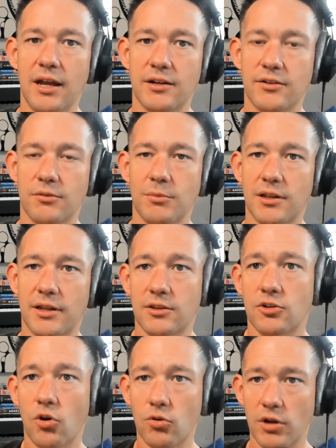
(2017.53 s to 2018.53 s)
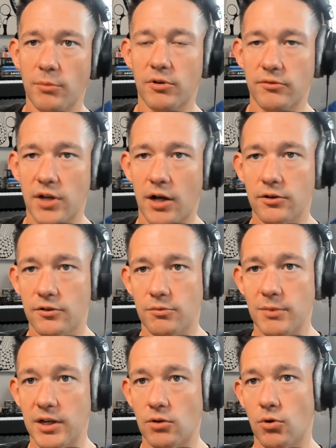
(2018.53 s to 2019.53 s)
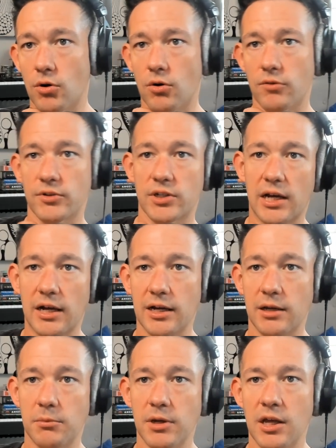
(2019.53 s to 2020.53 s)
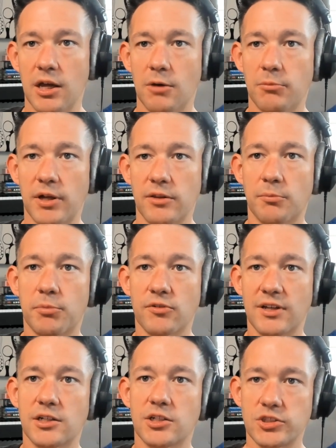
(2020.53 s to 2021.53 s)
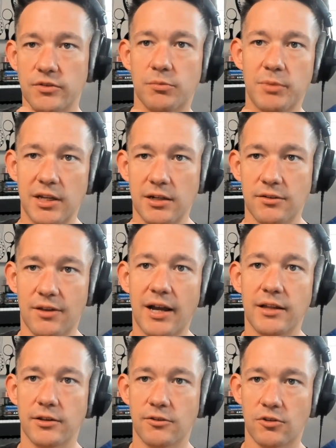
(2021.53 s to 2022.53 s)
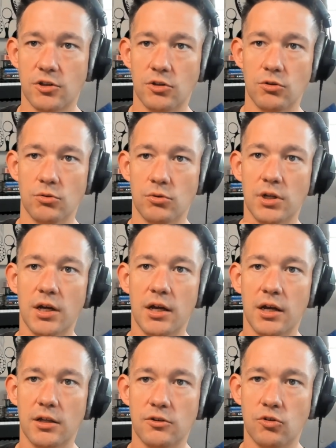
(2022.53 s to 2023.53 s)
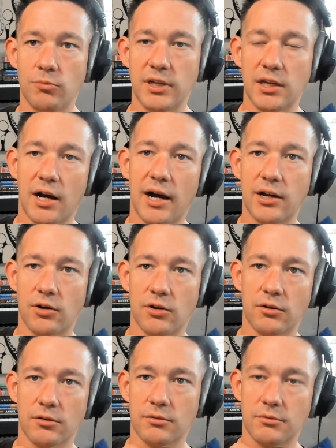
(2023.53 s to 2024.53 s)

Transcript: It doesn't mean like the total number of dollars may grow over time, but the percentage of spend is highly skewed to be higher,